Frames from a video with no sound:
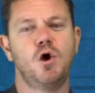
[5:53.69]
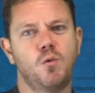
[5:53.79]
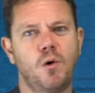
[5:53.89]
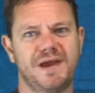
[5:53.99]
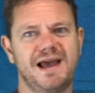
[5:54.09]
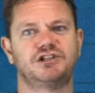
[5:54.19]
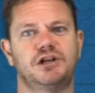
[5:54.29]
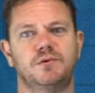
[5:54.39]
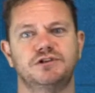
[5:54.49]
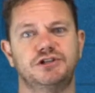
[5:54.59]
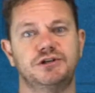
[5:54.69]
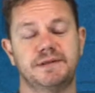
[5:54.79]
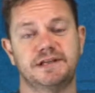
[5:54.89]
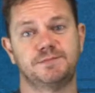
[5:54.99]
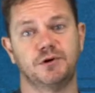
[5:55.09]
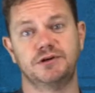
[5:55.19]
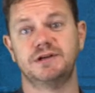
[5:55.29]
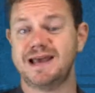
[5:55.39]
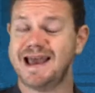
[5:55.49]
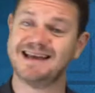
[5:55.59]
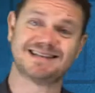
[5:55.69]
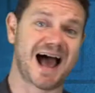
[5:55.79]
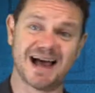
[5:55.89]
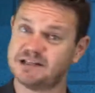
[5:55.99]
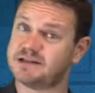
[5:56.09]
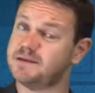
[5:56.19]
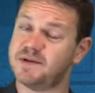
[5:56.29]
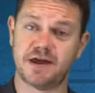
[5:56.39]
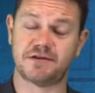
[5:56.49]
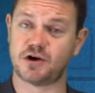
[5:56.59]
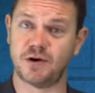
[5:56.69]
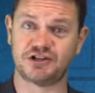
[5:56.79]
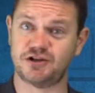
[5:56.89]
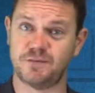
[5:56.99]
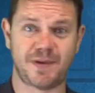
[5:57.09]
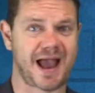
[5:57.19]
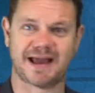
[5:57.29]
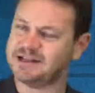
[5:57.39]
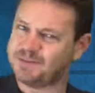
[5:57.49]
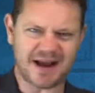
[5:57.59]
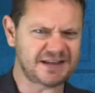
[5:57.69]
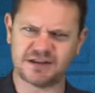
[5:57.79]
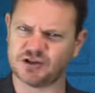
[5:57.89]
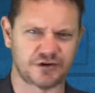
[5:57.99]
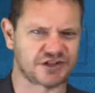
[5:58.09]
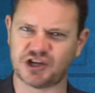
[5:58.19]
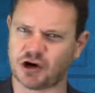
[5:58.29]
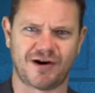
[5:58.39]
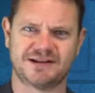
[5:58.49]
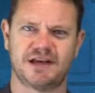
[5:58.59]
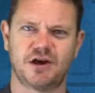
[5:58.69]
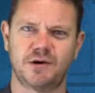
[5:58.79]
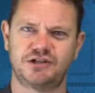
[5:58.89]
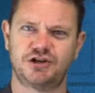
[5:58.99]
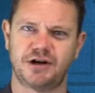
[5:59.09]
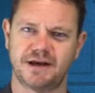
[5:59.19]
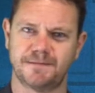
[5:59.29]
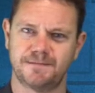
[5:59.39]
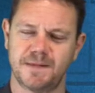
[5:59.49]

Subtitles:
What we actually want to do at this point is ask them another question back. It's back to the sort of Socratic questioning.